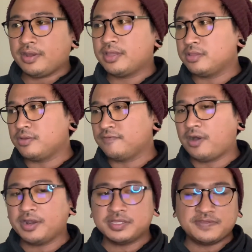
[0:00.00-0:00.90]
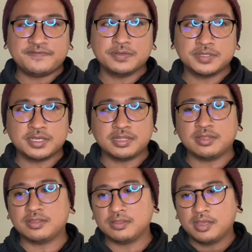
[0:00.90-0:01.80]
and your audience feels it, and
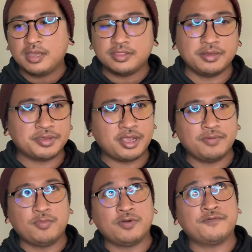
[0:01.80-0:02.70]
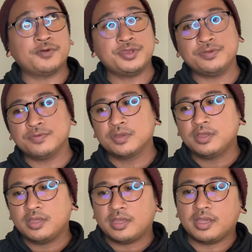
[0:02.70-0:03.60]
then they'll care more for you,
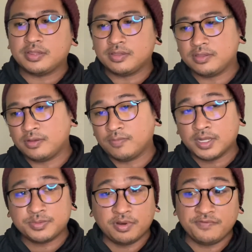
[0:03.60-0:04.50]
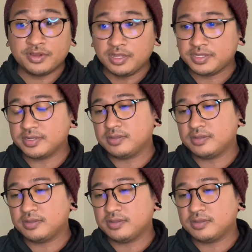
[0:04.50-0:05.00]
and they'll watch more of your content.